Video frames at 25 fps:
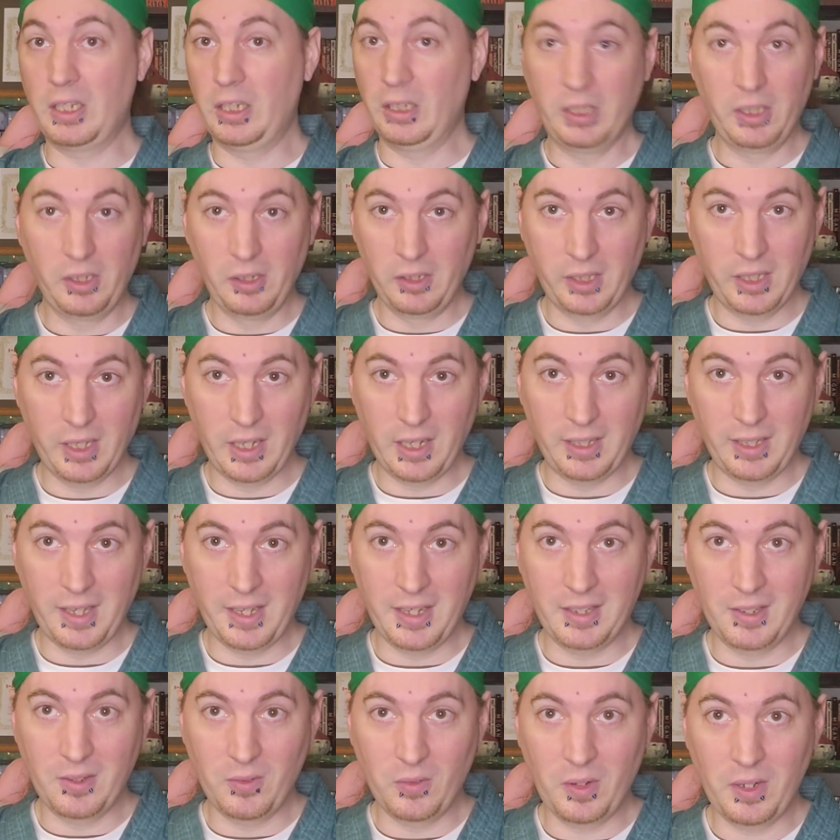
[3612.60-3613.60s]
clearly I
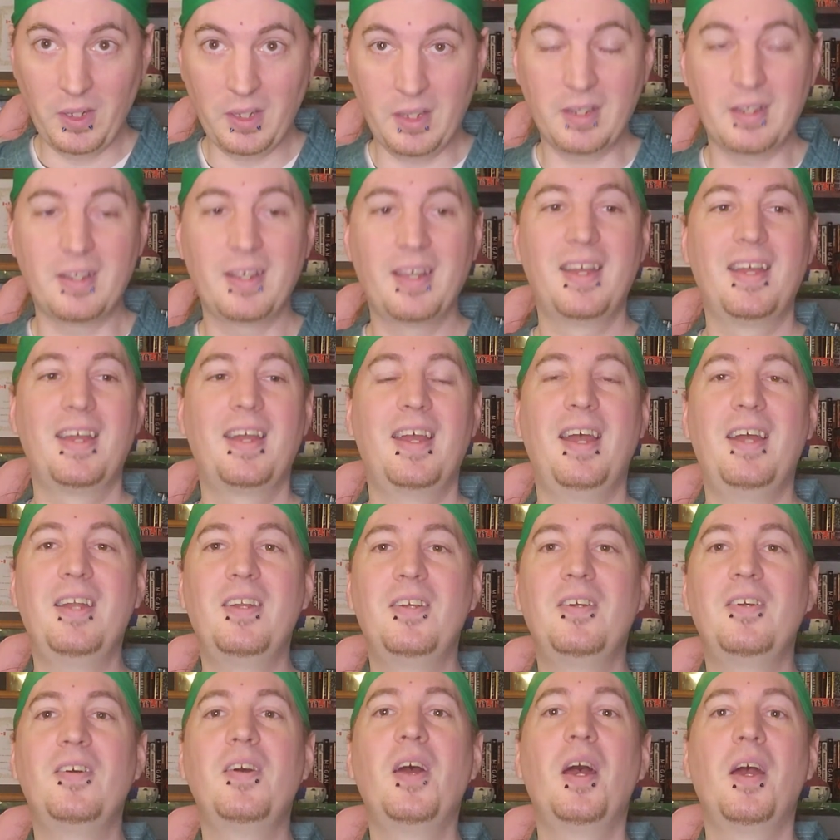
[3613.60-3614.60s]
like green.
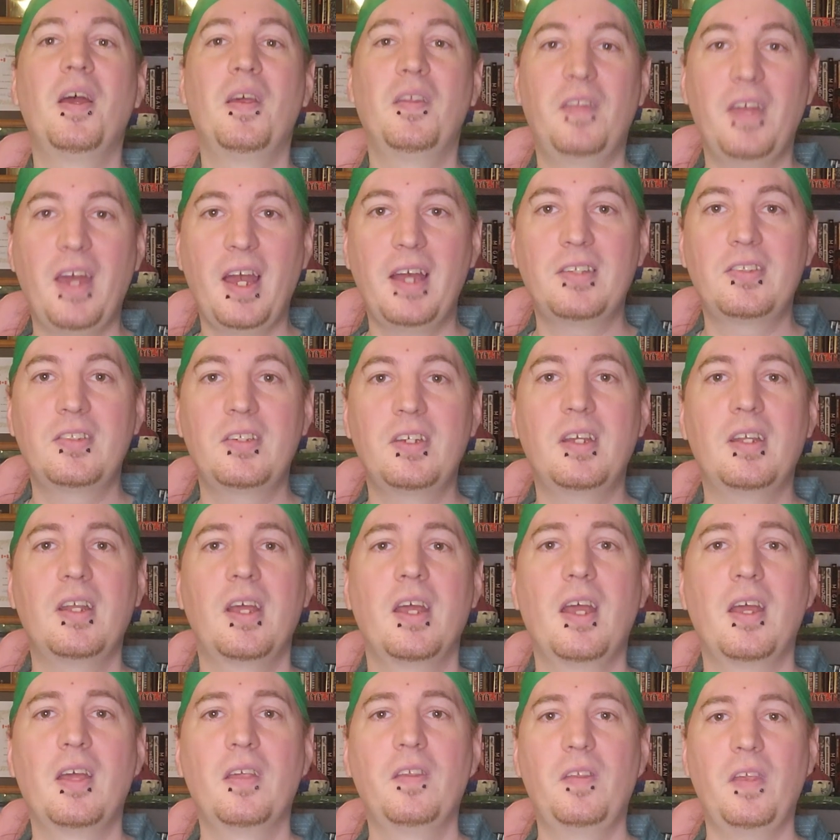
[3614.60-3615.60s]
Anywho, that's it.
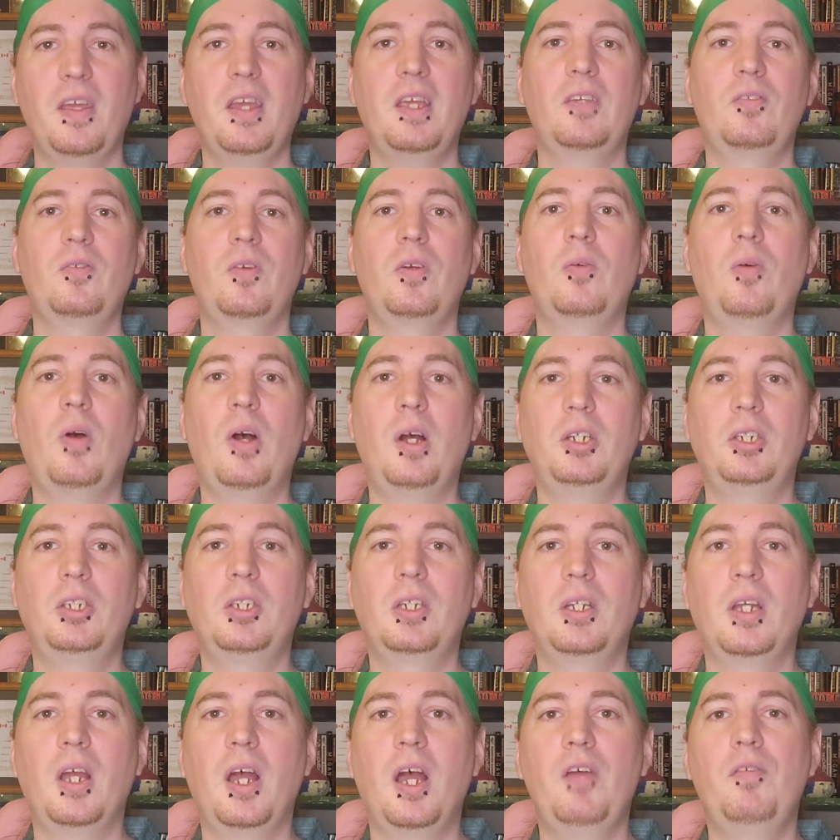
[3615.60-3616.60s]
Thanks for
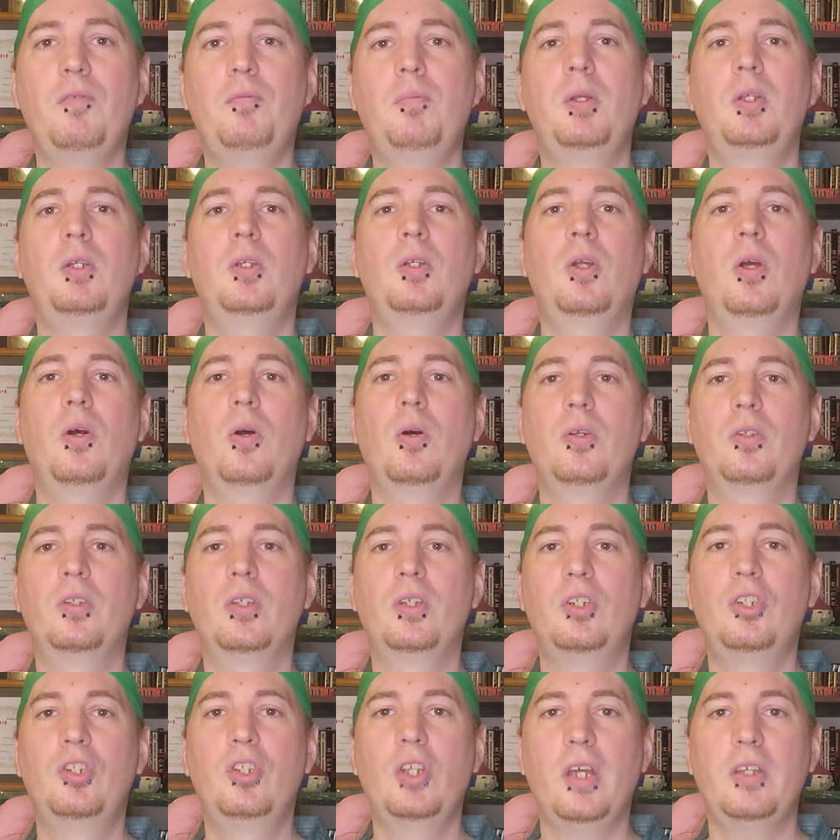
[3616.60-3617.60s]
watching. I've been your
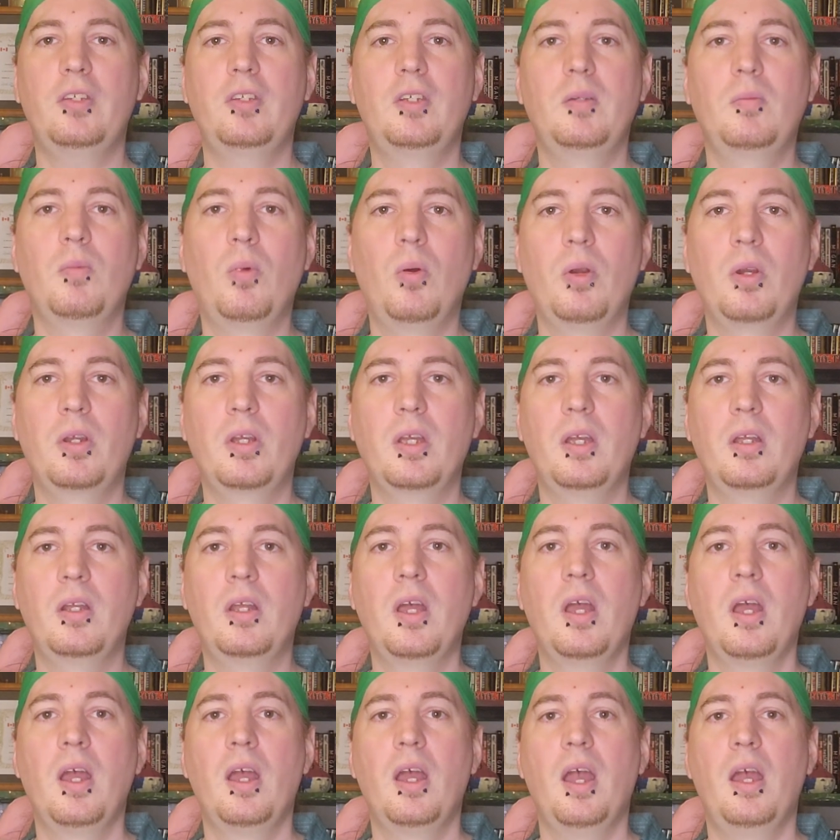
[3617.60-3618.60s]
host, Jesse
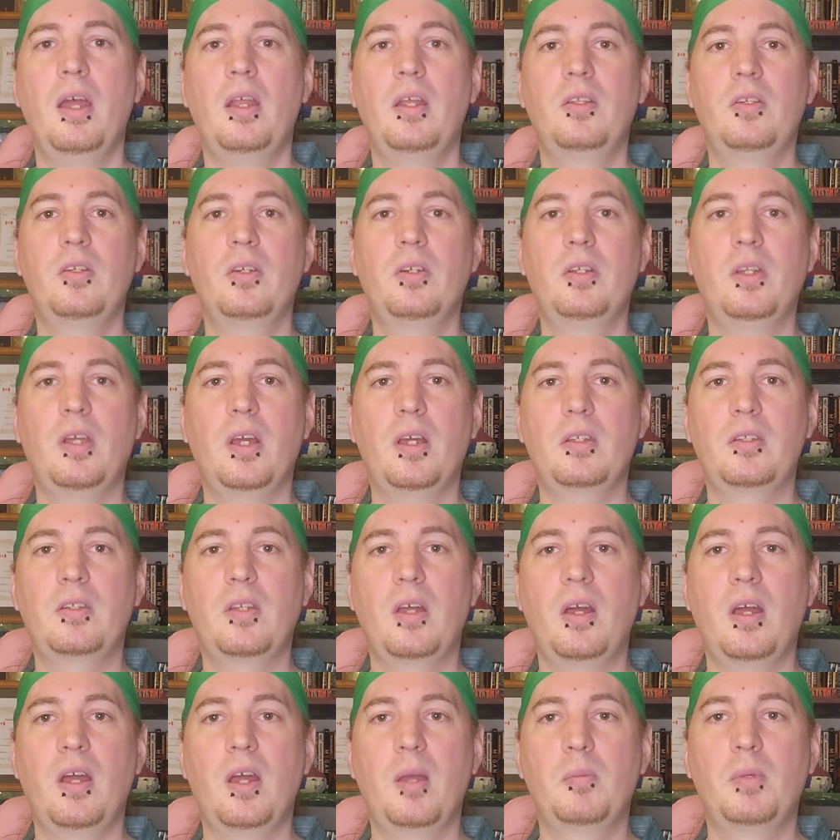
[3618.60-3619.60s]
Morgan. And until next
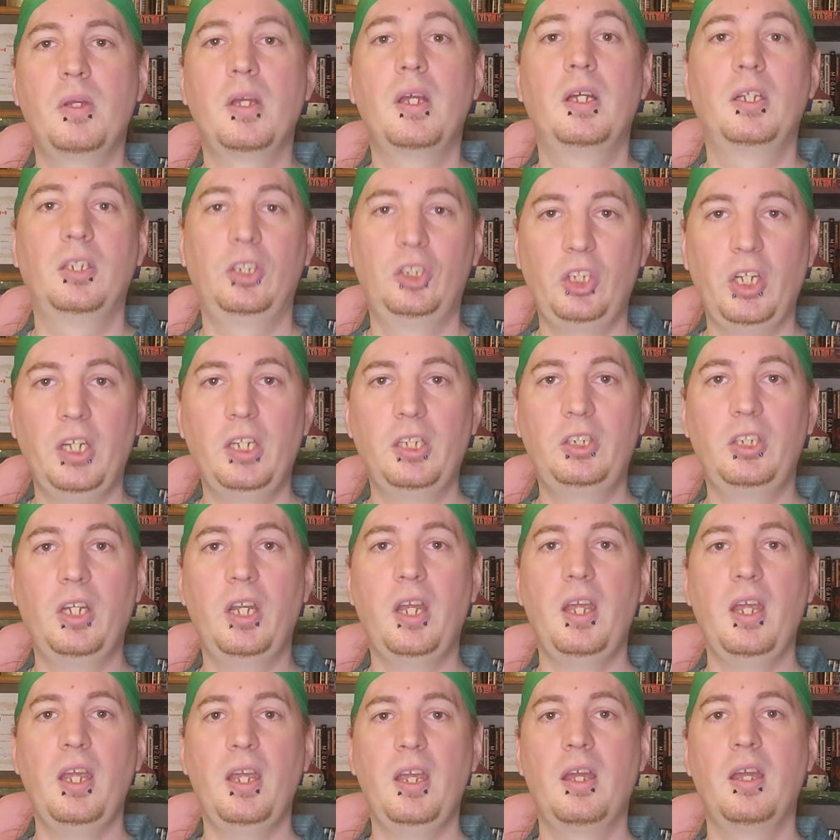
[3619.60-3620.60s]
time, Shay
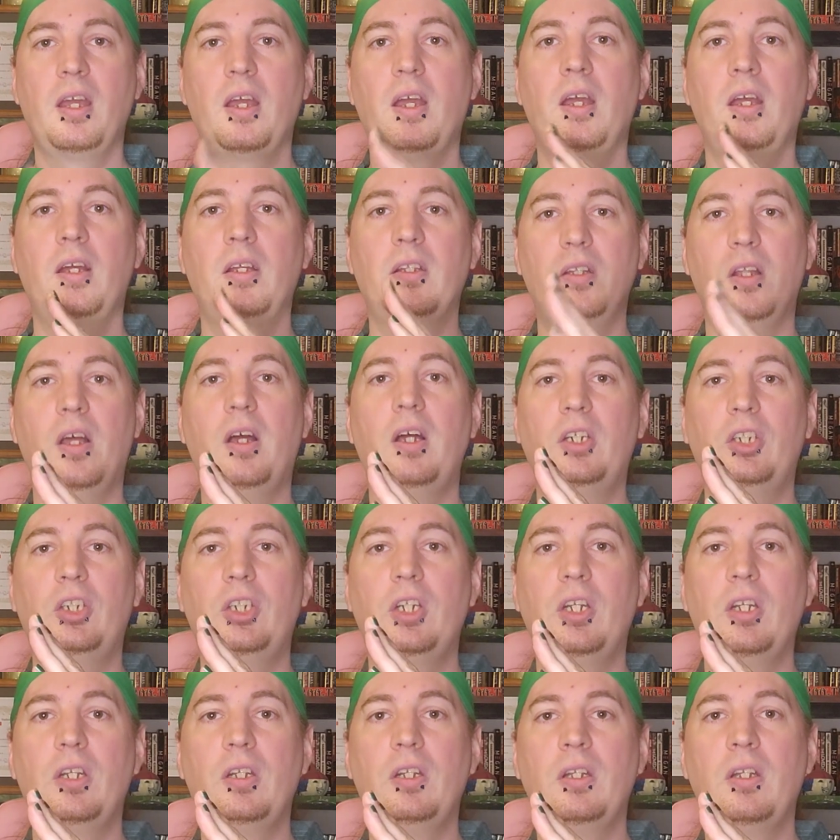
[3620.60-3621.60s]
Shay, Na
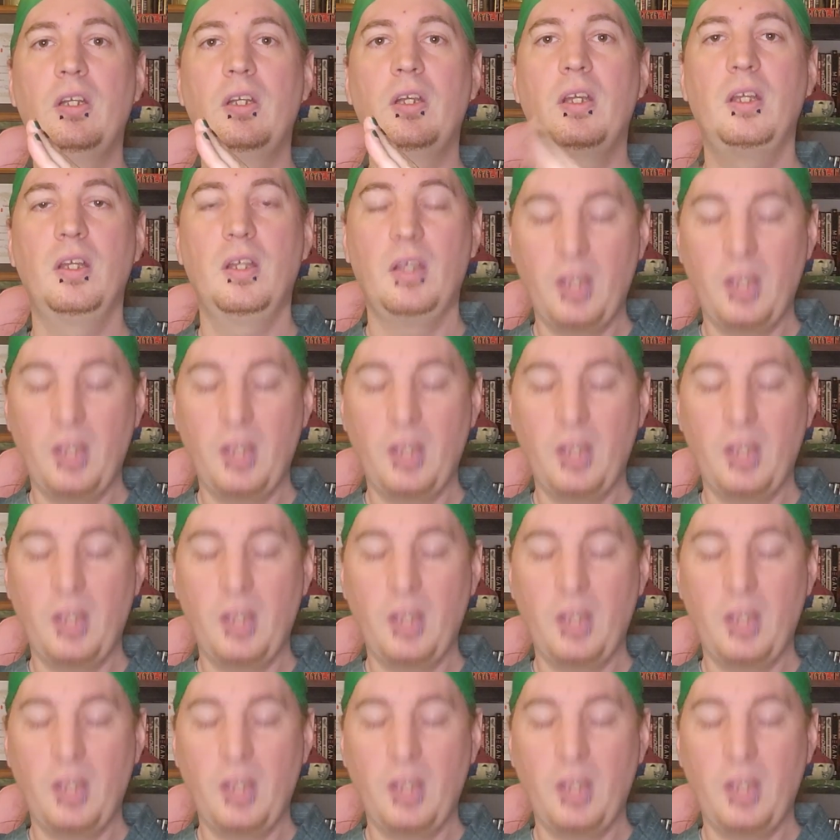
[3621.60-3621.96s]
Shin,